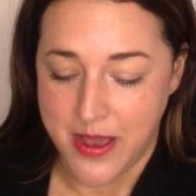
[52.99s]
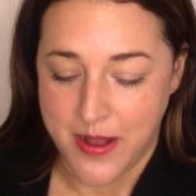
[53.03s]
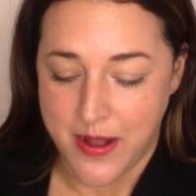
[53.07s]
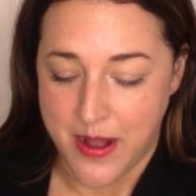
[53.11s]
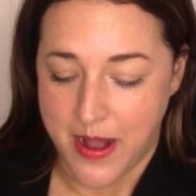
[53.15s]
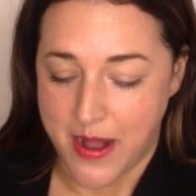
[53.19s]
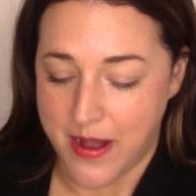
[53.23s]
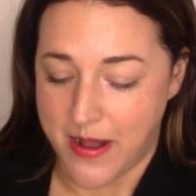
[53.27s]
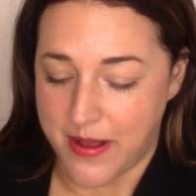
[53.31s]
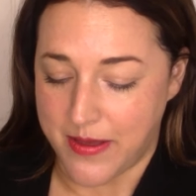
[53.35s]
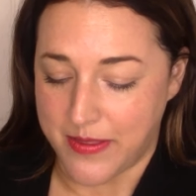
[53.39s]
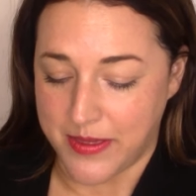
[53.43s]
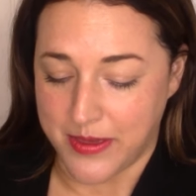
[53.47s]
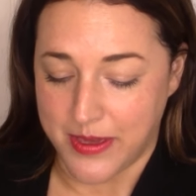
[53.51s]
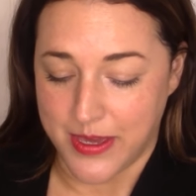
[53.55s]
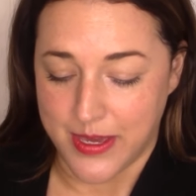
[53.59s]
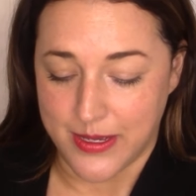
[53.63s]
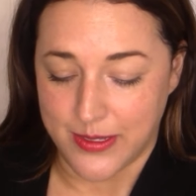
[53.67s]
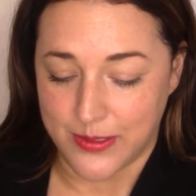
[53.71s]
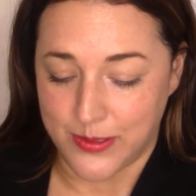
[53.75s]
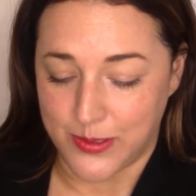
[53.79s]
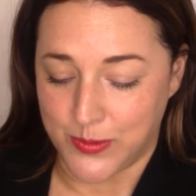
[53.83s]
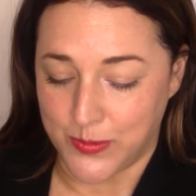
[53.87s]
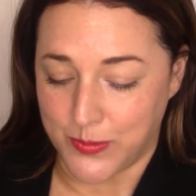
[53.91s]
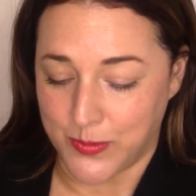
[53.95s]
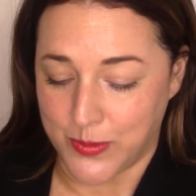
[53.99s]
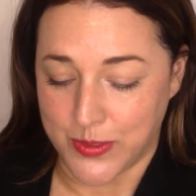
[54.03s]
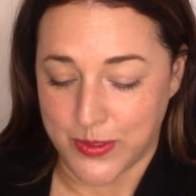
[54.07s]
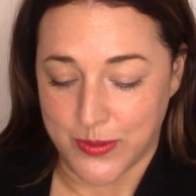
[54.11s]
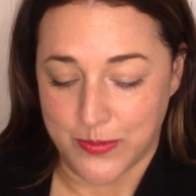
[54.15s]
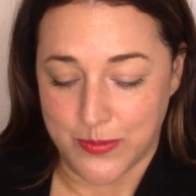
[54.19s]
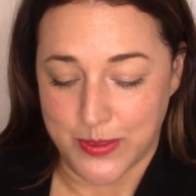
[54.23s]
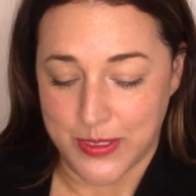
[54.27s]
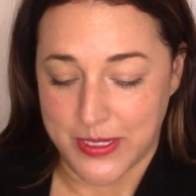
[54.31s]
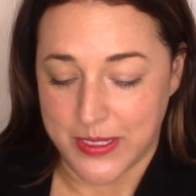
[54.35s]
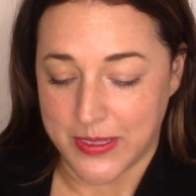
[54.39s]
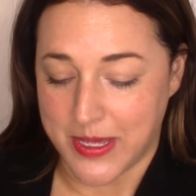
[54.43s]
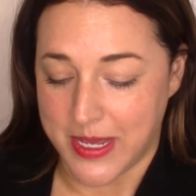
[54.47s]
Uh, the kids really,
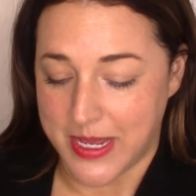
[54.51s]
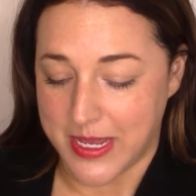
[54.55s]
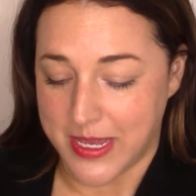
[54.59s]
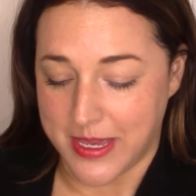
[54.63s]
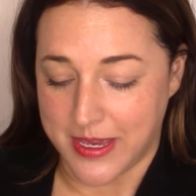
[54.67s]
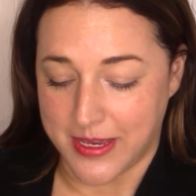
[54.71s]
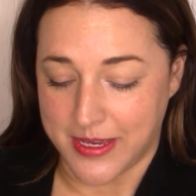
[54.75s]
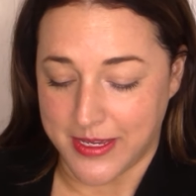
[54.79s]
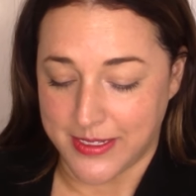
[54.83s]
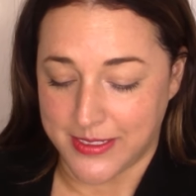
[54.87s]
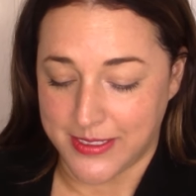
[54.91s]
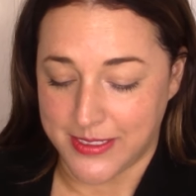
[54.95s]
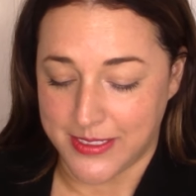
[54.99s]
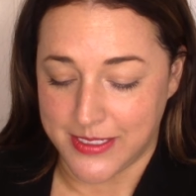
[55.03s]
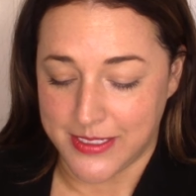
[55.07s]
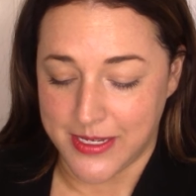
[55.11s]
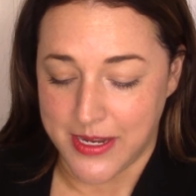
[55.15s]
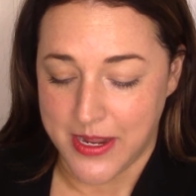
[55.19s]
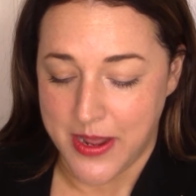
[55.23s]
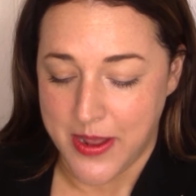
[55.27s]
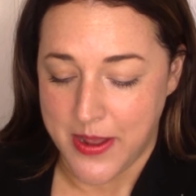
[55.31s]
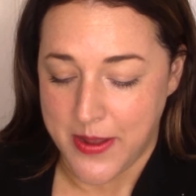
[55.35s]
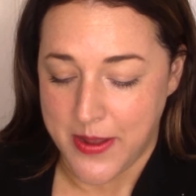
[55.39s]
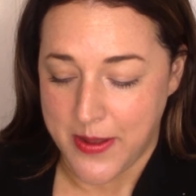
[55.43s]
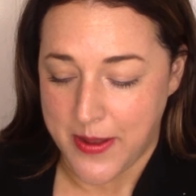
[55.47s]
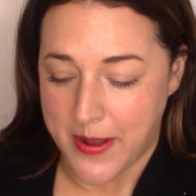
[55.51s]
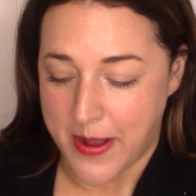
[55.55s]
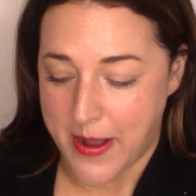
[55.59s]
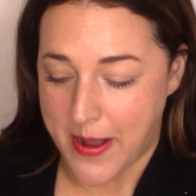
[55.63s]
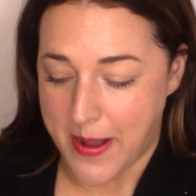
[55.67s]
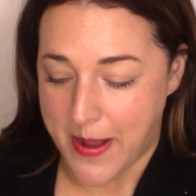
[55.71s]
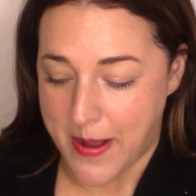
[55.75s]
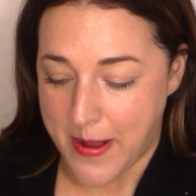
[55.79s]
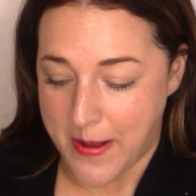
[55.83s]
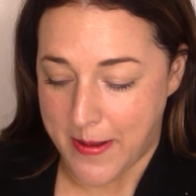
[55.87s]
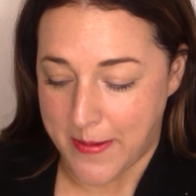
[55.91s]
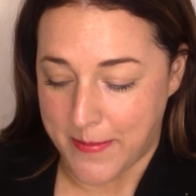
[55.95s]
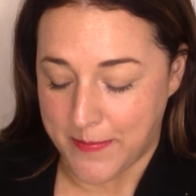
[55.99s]
really like it
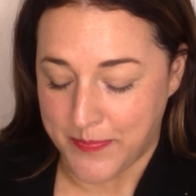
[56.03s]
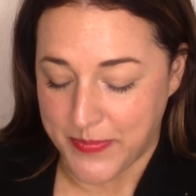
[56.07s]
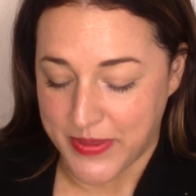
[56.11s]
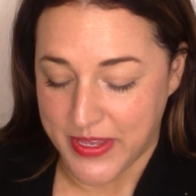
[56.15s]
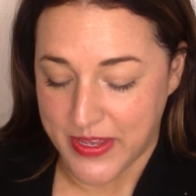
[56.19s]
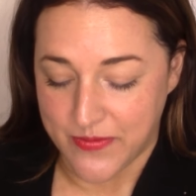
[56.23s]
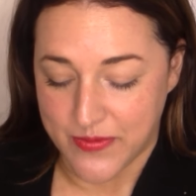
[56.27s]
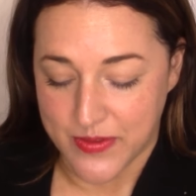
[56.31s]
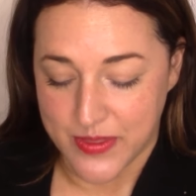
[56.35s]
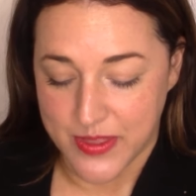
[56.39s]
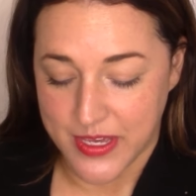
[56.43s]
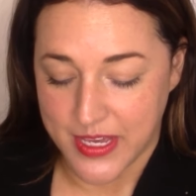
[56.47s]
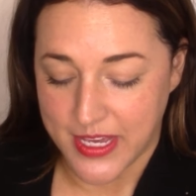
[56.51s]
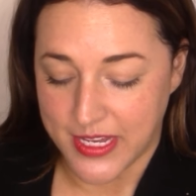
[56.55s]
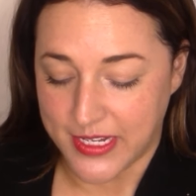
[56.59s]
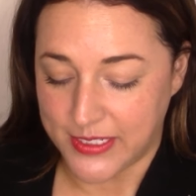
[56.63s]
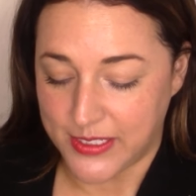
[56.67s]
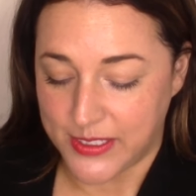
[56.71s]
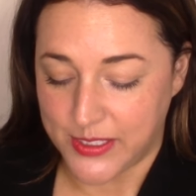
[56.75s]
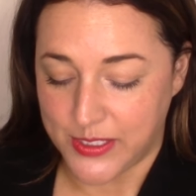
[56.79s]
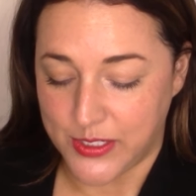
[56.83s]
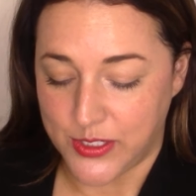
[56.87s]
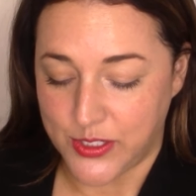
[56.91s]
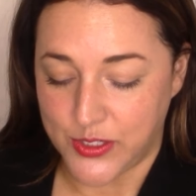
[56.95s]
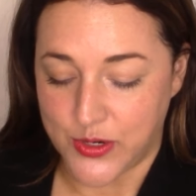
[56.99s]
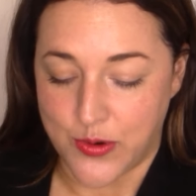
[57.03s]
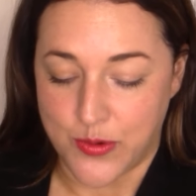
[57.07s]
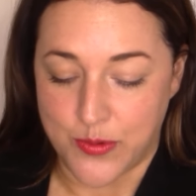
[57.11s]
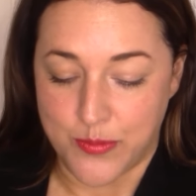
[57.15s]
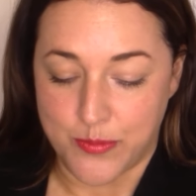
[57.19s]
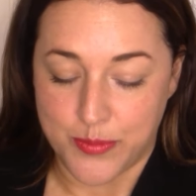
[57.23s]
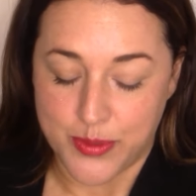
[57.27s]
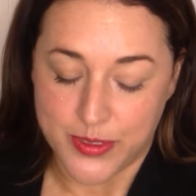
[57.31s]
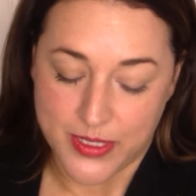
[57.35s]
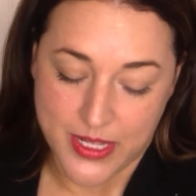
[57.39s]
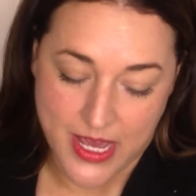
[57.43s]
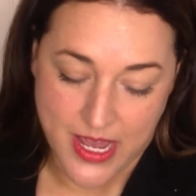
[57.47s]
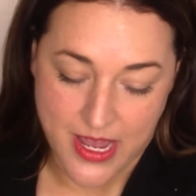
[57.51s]
um, even the kids that don't
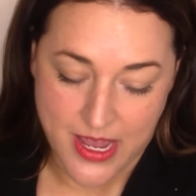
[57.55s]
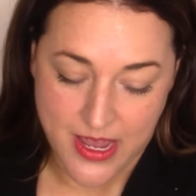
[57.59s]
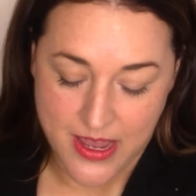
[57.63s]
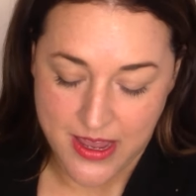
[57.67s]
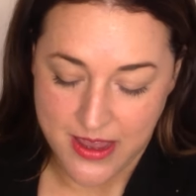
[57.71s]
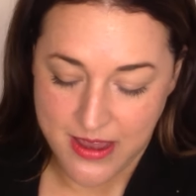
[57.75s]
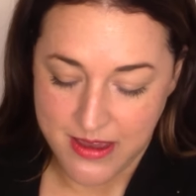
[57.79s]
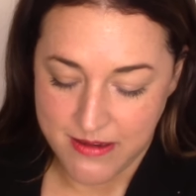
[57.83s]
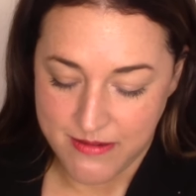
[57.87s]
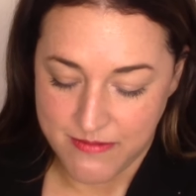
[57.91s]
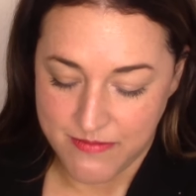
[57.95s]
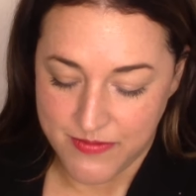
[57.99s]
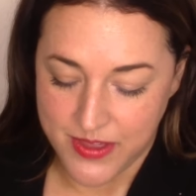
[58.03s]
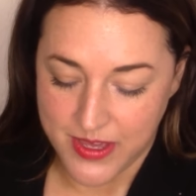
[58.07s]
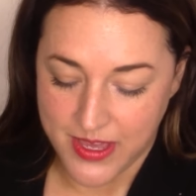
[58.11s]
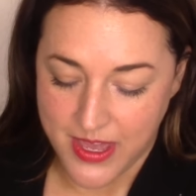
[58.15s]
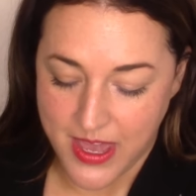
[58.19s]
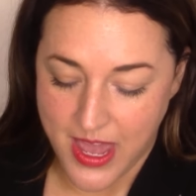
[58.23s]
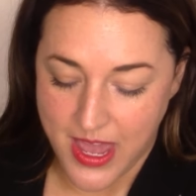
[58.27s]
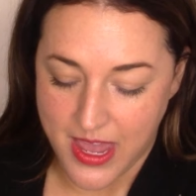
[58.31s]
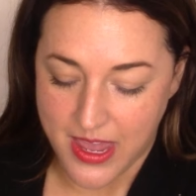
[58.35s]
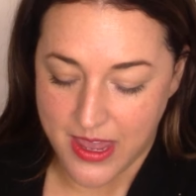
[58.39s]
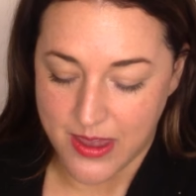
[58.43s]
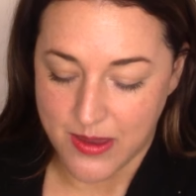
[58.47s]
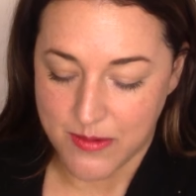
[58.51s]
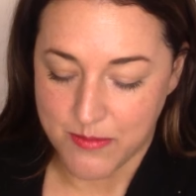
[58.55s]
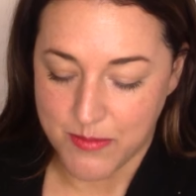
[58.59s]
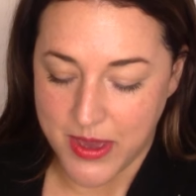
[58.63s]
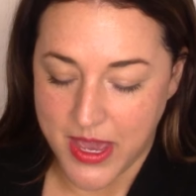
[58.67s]
play the game.